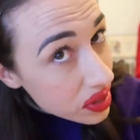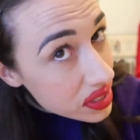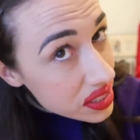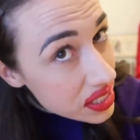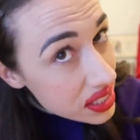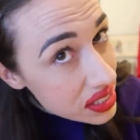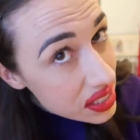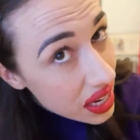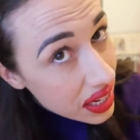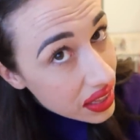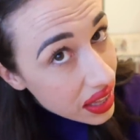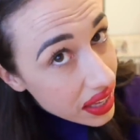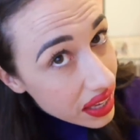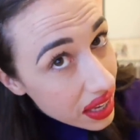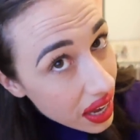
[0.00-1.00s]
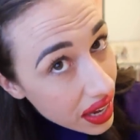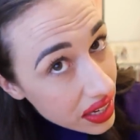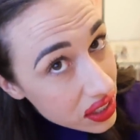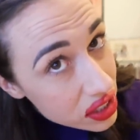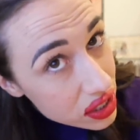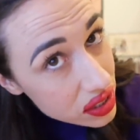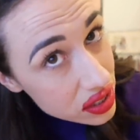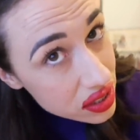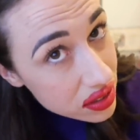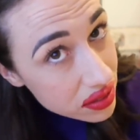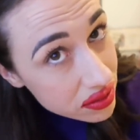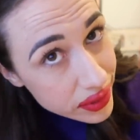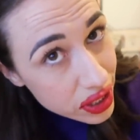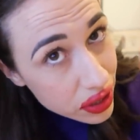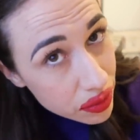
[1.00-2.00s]
Whereas this side, like I can just,
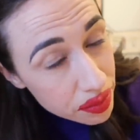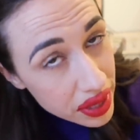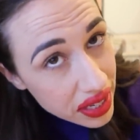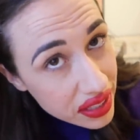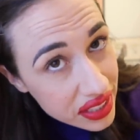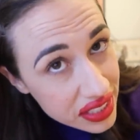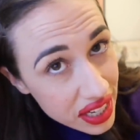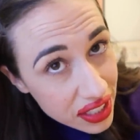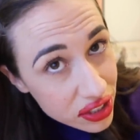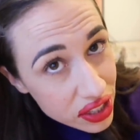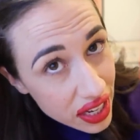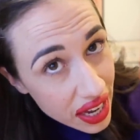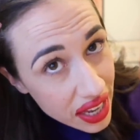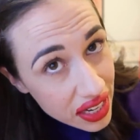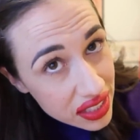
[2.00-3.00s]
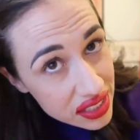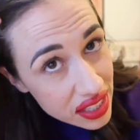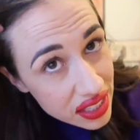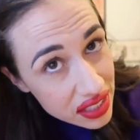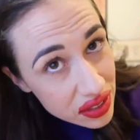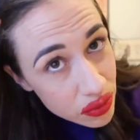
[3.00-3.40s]
you know, barely touch it and it's like